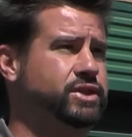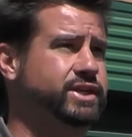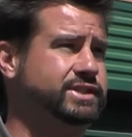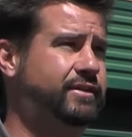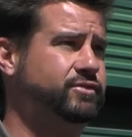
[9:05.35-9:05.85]
in
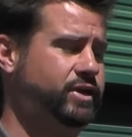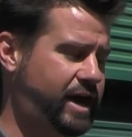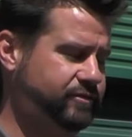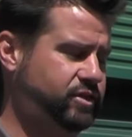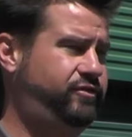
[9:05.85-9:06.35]
this after,
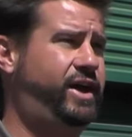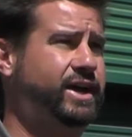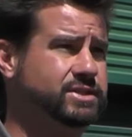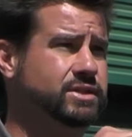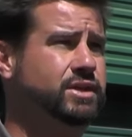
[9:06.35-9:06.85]
after the
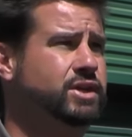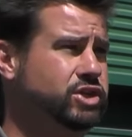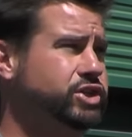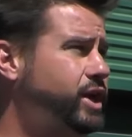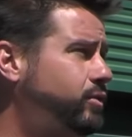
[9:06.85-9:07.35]
fact,
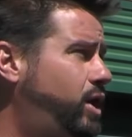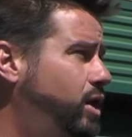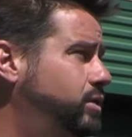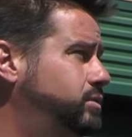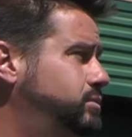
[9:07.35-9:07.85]
you did it wrong.